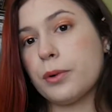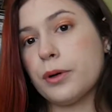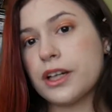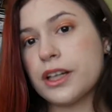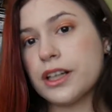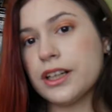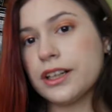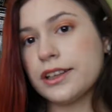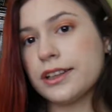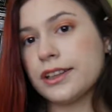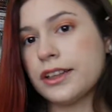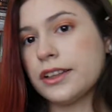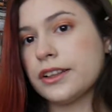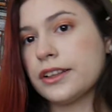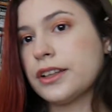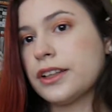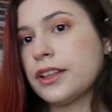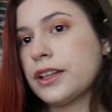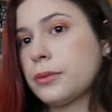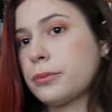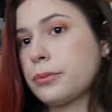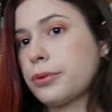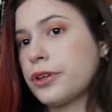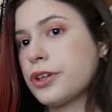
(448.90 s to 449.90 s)
bought it in
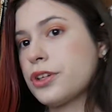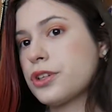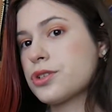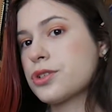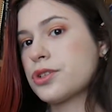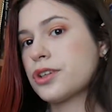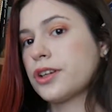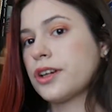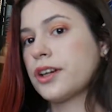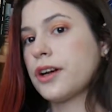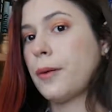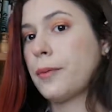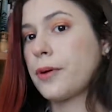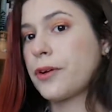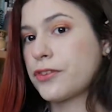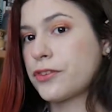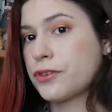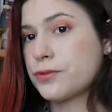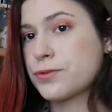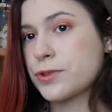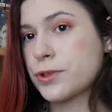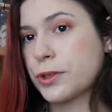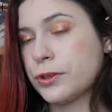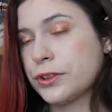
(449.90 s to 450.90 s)
London, I'm pretty sure I
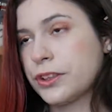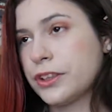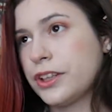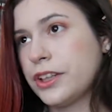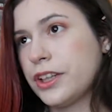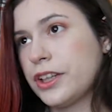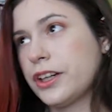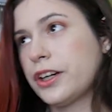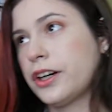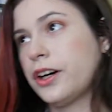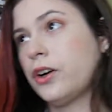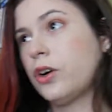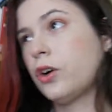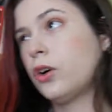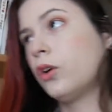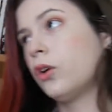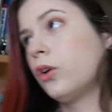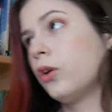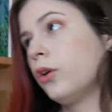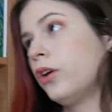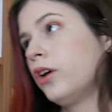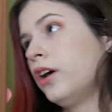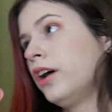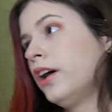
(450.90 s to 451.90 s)
must have shown it in a
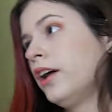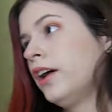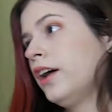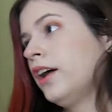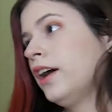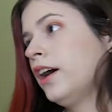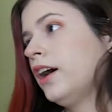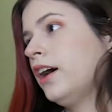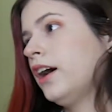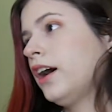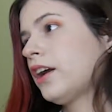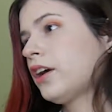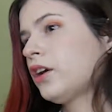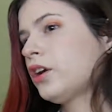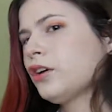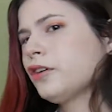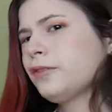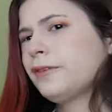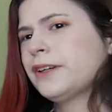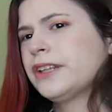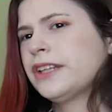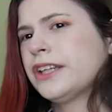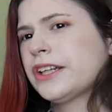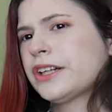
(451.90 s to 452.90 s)
haul. I don't know
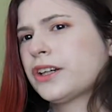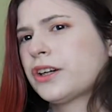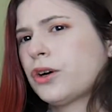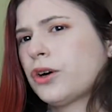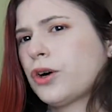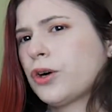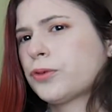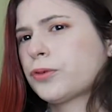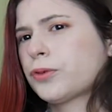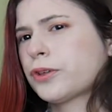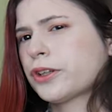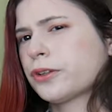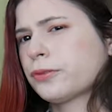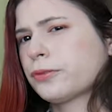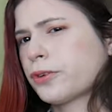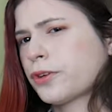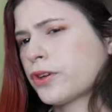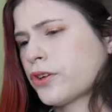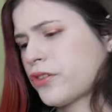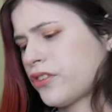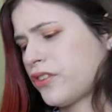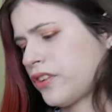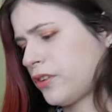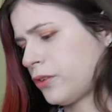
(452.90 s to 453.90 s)
if I did a haul for the
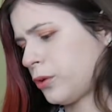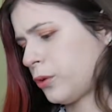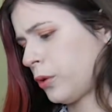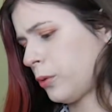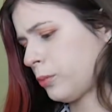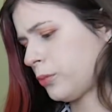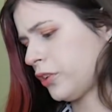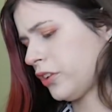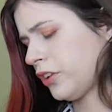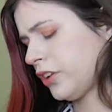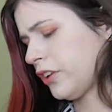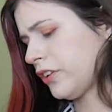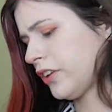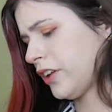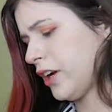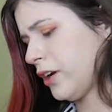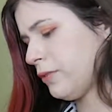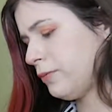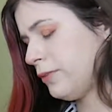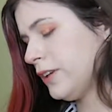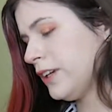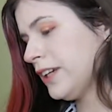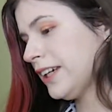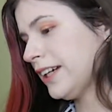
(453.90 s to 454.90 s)
first trip to London, I
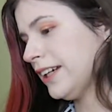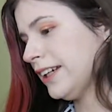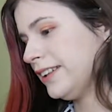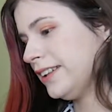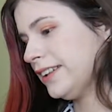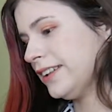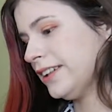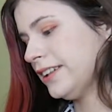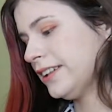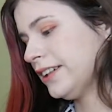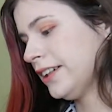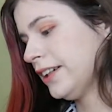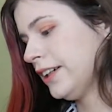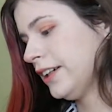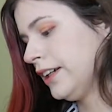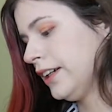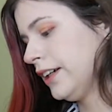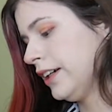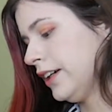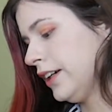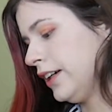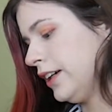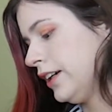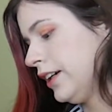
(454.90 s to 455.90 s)
think I did.
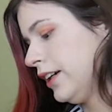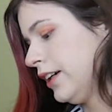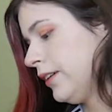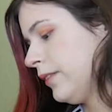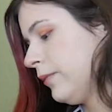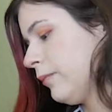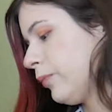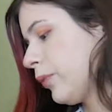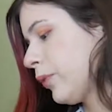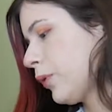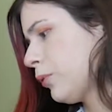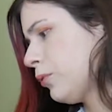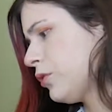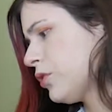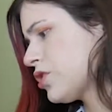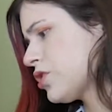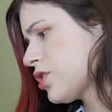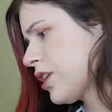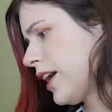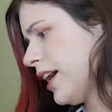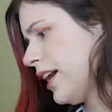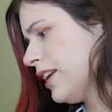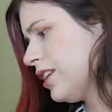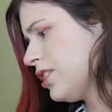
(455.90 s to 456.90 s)

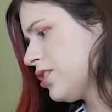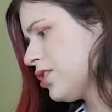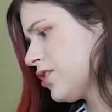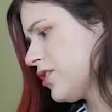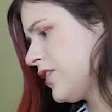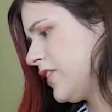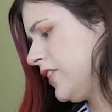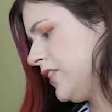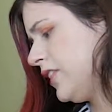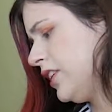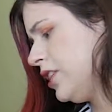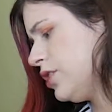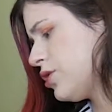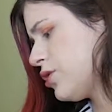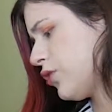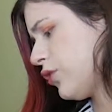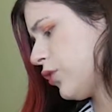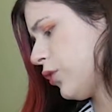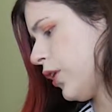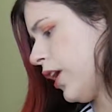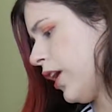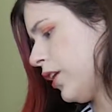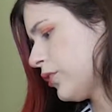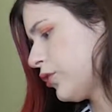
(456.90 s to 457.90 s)
Which kind of just
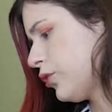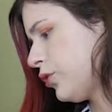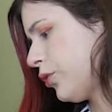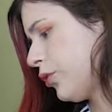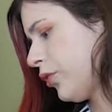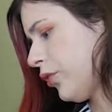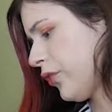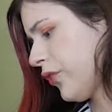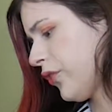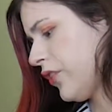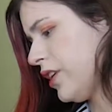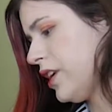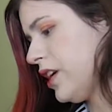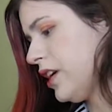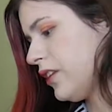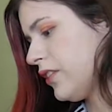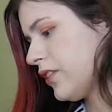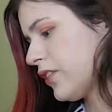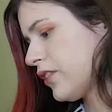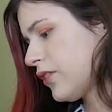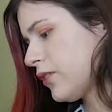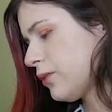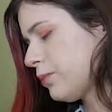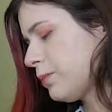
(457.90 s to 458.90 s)
teaches you how to draw
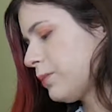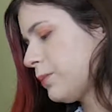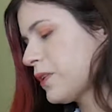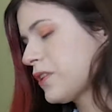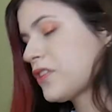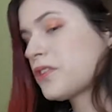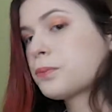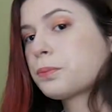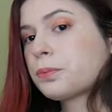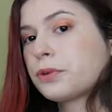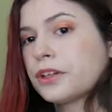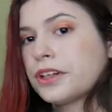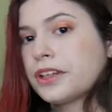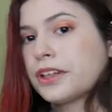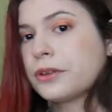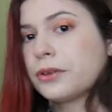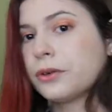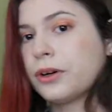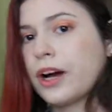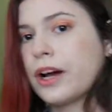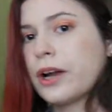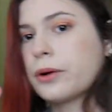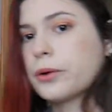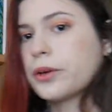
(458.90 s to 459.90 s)
cities. It's pretty
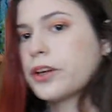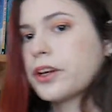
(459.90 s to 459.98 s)
cool, I